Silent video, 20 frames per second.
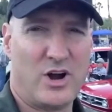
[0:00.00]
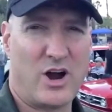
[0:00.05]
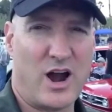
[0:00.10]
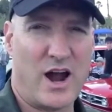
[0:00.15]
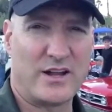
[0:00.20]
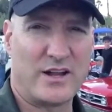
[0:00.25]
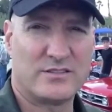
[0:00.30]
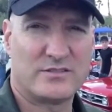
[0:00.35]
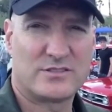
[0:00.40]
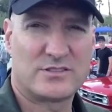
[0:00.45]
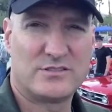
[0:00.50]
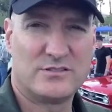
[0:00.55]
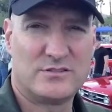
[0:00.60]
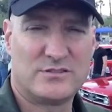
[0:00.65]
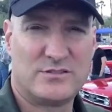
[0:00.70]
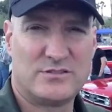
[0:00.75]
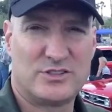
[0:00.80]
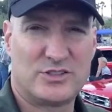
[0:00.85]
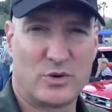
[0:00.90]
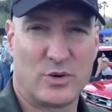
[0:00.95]
All right,
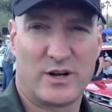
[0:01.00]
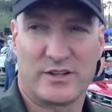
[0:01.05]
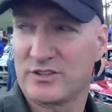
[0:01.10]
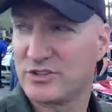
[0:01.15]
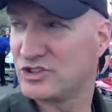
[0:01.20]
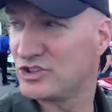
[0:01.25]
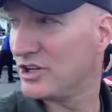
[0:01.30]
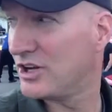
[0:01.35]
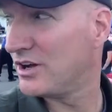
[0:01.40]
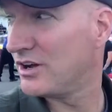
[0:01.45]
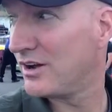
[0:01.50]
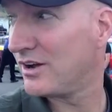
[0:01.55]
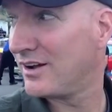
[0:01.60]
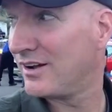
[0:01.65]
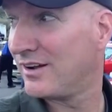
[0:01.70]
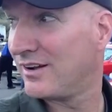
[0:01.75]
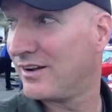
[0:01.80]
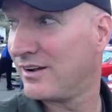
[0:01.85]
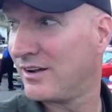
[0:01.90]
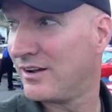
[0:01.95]
so we're at the show.
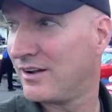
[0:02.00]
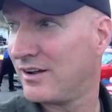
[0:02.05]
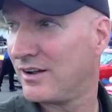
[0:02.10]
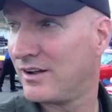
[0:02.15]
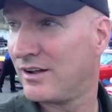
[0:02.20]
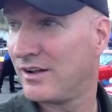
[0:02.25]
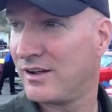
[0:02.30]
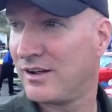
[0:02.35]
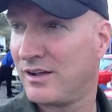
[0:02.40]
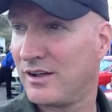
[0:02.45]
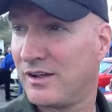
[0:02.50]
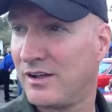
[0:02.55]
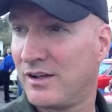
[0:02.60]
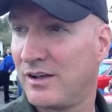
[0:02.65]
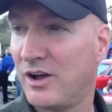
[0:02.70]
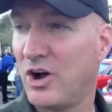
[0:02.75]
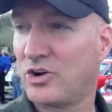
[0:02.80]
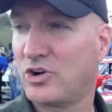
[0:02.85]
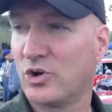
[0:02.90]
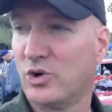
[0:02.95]
On
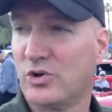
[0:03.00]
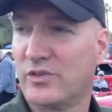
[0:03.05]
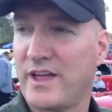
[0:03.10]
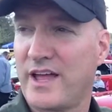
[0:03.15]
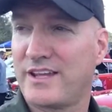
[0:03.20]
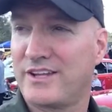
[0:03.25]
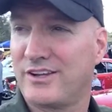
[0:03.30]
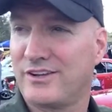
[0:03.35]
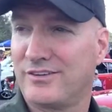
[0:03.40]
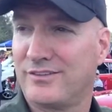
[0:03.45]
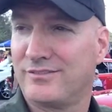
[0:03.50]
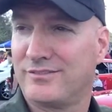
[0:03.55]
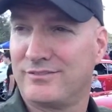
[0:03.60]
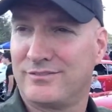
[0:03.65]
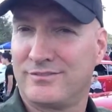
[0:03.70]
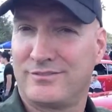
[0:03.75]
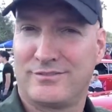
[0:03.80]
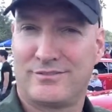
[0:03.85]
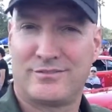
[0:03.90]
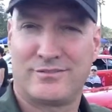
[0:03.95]
north oh, cool, thank you.
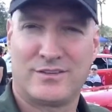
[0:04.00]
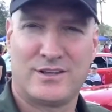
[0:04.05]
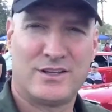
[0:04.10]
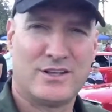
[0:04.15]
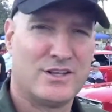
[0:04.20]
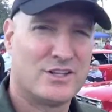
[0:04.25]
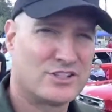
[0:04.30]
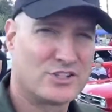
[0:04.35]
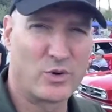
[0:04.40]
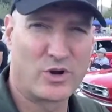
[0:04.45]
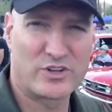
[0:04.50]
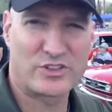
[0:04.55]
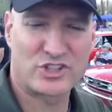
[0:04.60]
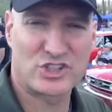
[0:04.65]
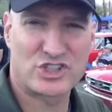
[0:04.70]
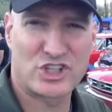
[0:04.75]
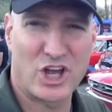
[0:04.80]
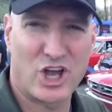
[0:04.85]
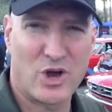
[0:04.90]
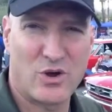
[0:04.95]
Show. So we're, we're at the
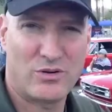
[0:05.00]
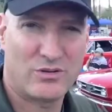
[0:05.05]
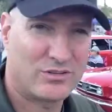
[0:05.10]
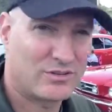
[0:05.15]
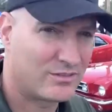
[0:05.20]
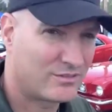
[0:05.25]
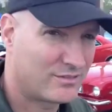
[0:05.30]
talking, show.